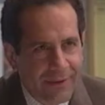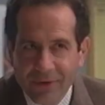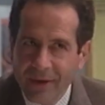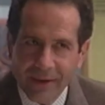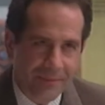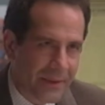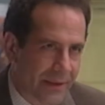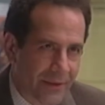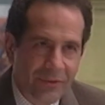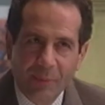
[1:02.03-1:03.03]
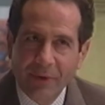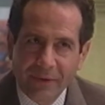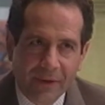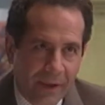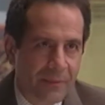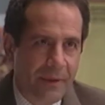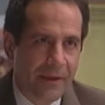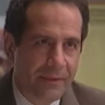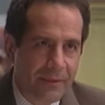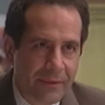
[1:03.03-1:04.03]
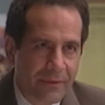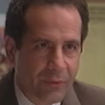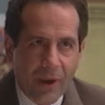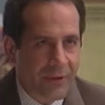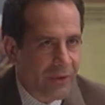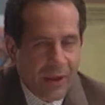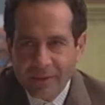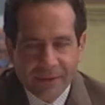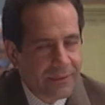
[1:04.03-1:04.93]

You gotta admit, it's a pretty good alibi. It's rock solid.